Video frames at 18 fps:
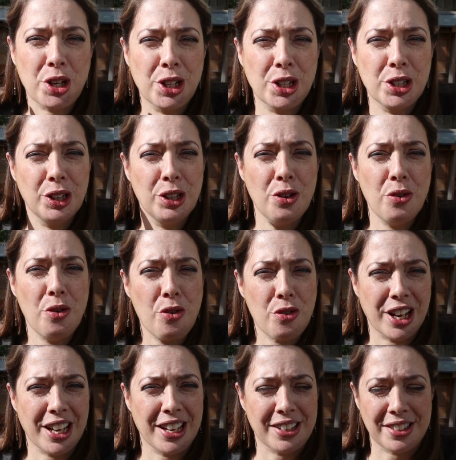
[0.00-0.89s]

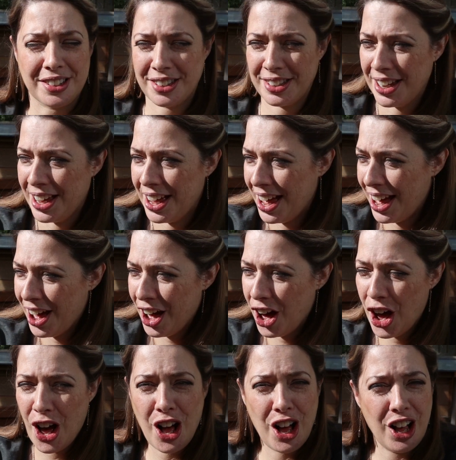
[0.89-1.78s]
glorious
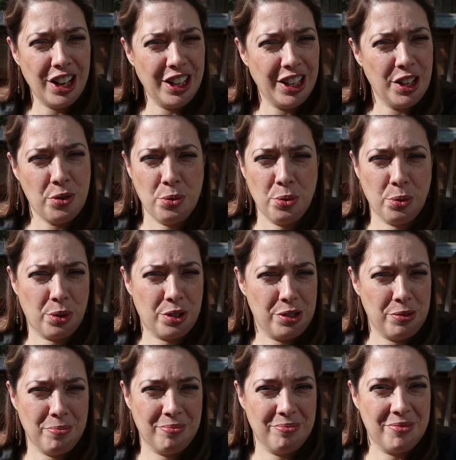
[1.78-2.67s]
early
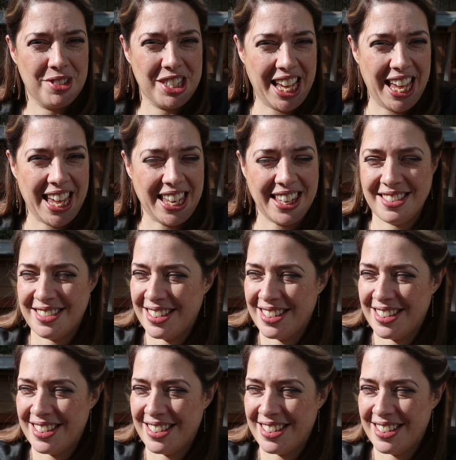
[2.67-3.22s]
autumn day.